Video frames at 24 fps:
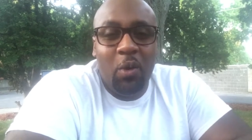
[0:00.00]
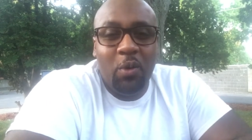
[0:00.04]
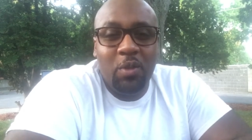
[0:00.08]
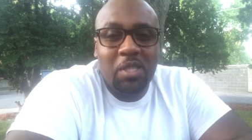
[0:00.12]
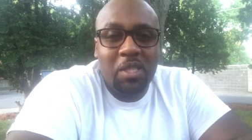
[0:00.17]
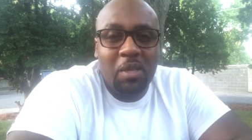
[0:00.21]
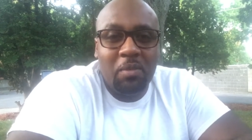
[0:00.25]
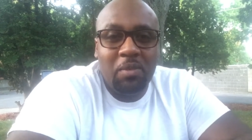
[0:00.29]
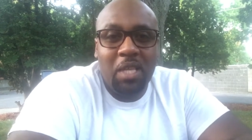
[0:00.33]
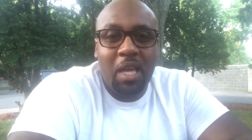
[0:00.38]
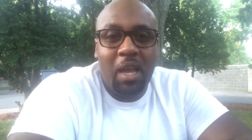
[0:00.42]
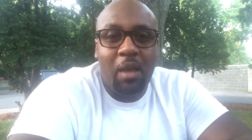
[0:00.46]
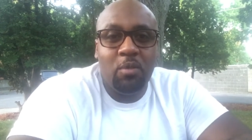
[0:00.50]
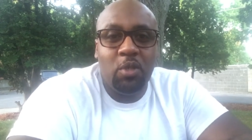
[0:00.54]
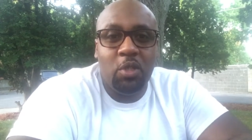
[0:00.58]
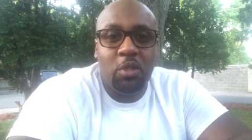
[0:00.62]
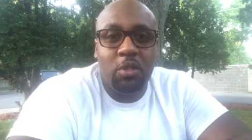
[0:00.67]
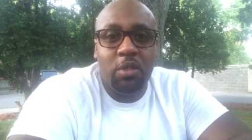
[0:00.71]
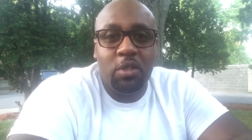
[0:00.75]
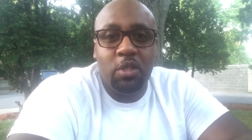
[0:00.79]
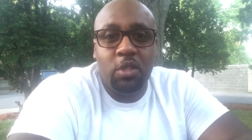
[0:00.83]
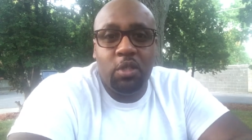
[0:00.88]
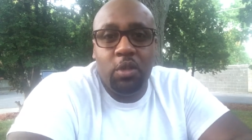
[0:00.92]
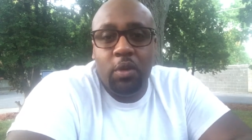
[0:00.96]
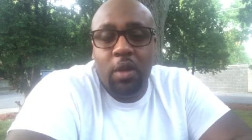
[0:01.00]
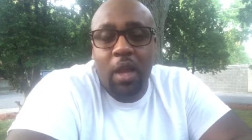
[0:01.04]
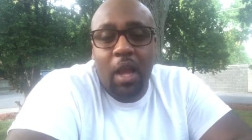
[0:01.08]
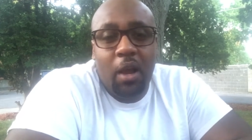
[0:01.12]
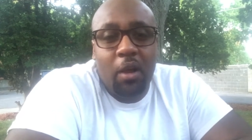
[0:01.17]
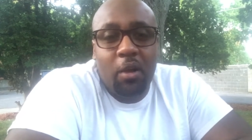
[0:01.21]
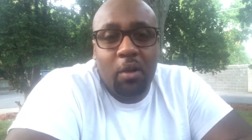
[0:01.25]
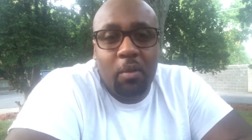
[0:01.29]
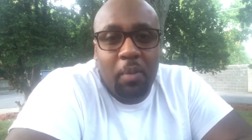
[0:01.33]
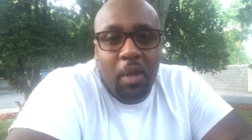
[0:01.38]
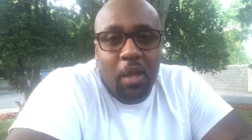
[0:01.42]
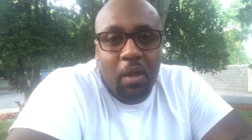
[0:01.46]
sometimes you're
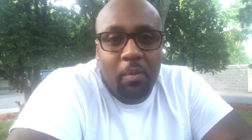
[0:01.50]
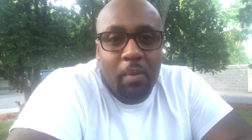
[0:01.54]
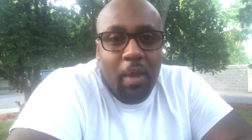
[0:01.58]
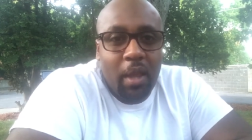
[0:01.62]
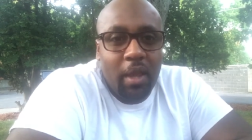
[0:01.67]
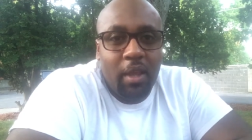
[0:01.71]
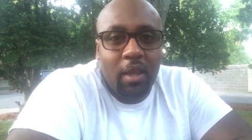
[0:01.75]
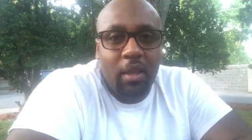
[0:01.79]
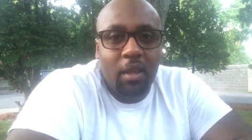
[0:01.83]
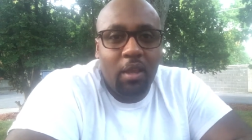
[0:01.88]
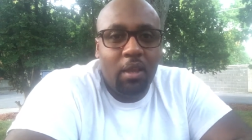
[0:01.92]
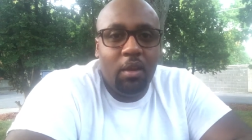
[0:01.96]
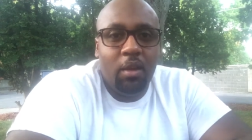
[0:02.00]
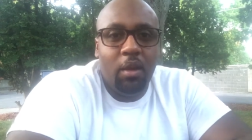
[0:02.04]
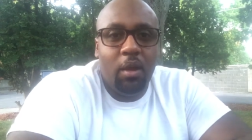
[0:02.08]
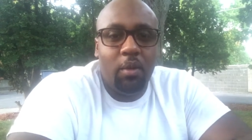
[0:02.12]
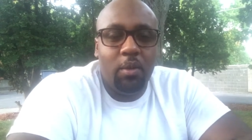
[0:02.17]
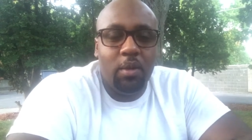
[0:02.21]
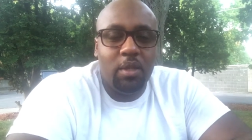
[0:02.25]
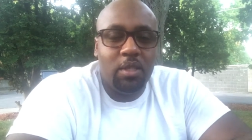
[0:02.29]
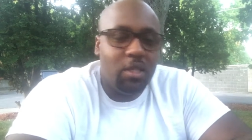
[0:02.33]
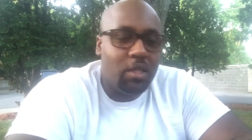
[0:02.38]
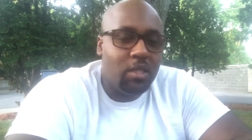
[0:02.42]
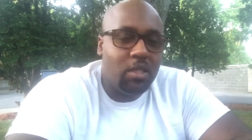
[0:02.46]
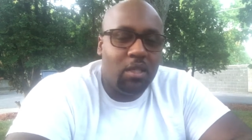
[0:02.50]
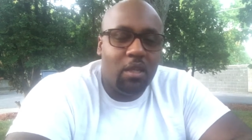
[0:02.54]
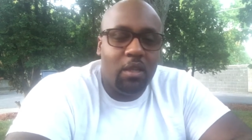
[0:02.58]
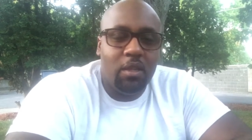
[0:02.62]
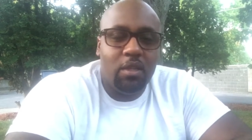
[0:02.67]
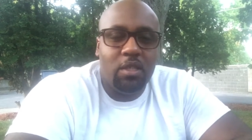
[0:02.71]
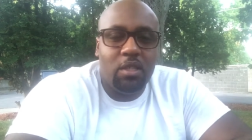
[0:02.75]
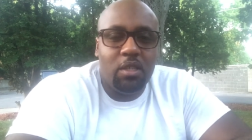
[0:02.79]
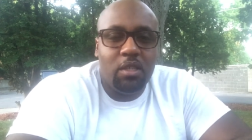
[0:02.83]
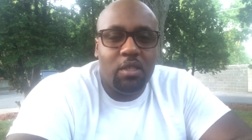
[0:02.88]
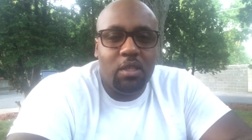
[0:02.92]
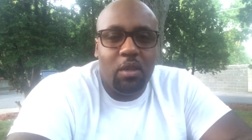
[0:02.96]
not going to be able to make it. It's just
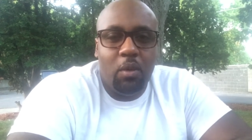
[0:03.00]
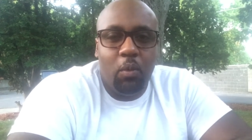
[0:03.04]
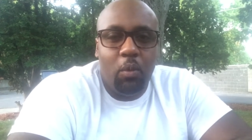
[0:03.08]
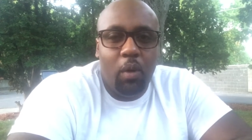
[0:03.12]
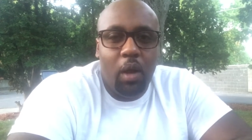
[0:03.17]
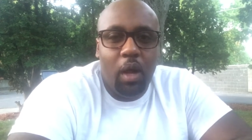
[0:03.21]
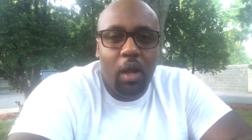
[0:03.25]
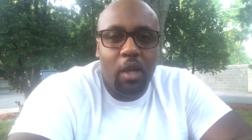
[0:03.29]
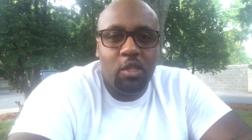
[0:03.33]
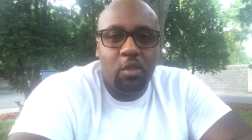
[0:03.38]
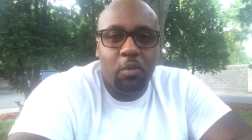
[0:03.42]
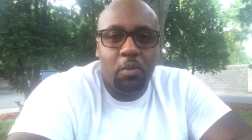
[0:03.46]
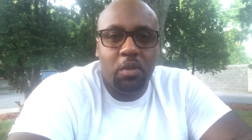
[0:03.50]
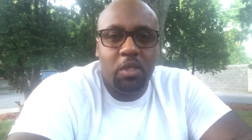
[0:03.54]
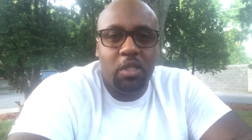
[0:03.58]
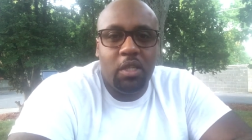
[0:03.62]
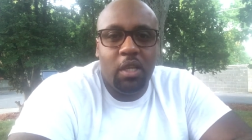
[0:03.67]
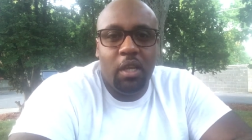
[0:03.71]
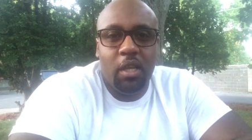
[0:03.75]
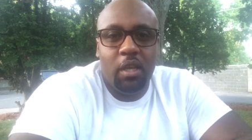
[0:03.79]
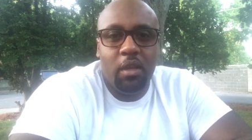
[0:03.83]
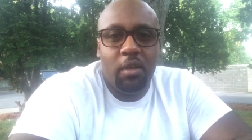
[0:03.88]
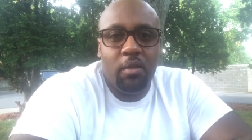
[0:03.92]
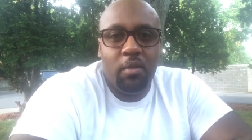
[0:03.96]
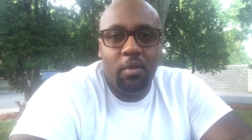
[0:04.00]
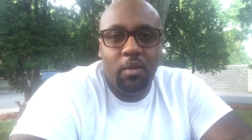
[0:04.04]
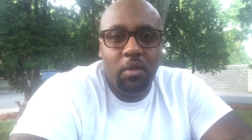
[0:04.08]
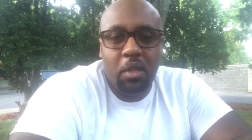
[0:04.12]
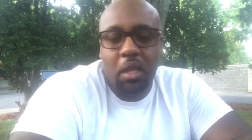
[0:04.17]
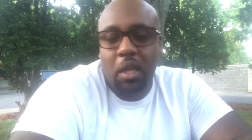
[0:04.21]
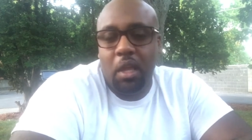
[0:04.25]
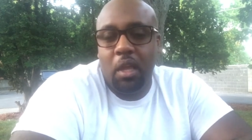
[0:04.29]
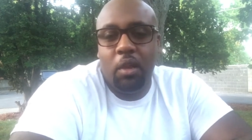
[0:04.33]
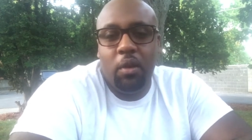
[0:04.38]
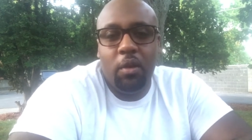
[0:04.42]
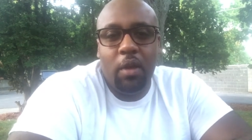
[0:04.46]
a 100%
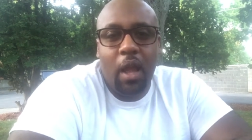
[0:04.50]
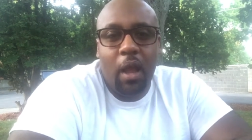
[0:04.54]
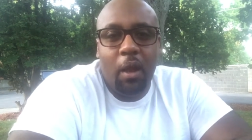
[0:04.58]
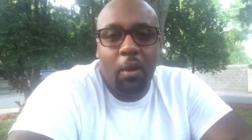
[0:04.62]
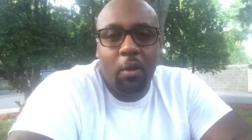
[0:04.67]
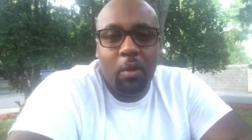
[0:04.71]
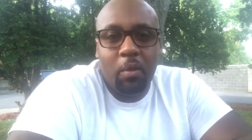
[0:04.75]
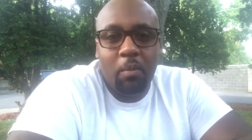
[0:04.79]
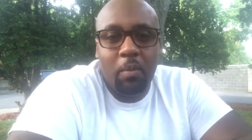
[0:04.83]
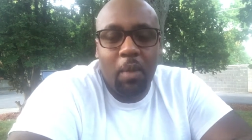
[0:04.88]
thing. You're not going to